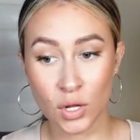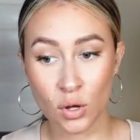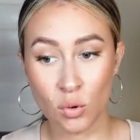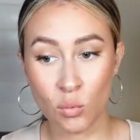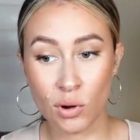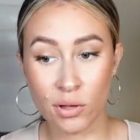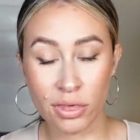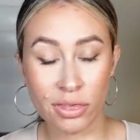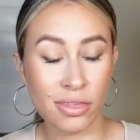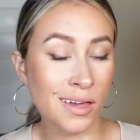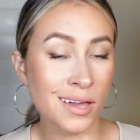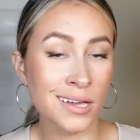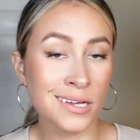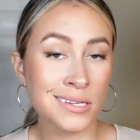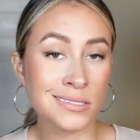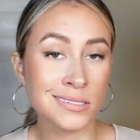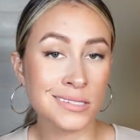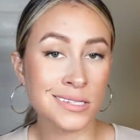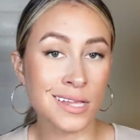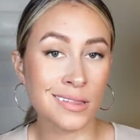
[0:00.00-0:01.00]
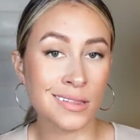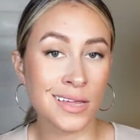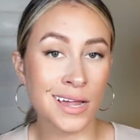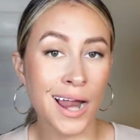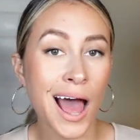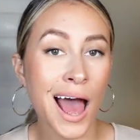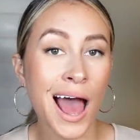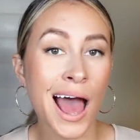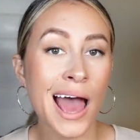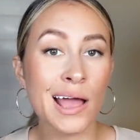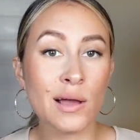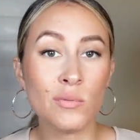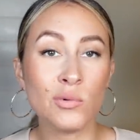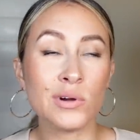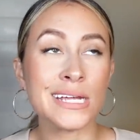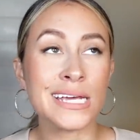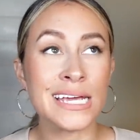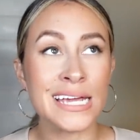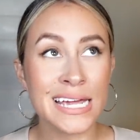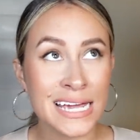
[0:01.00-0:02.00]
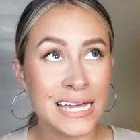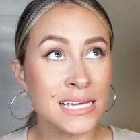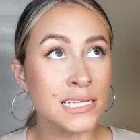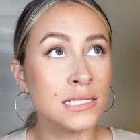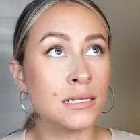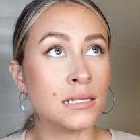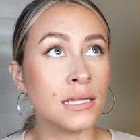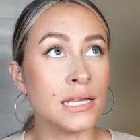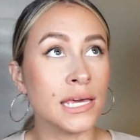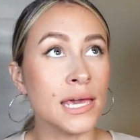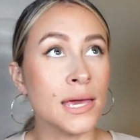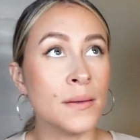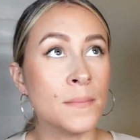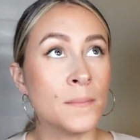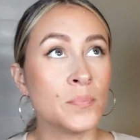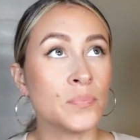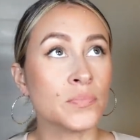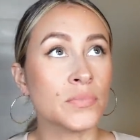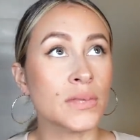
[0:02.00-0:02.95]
were things that I would easily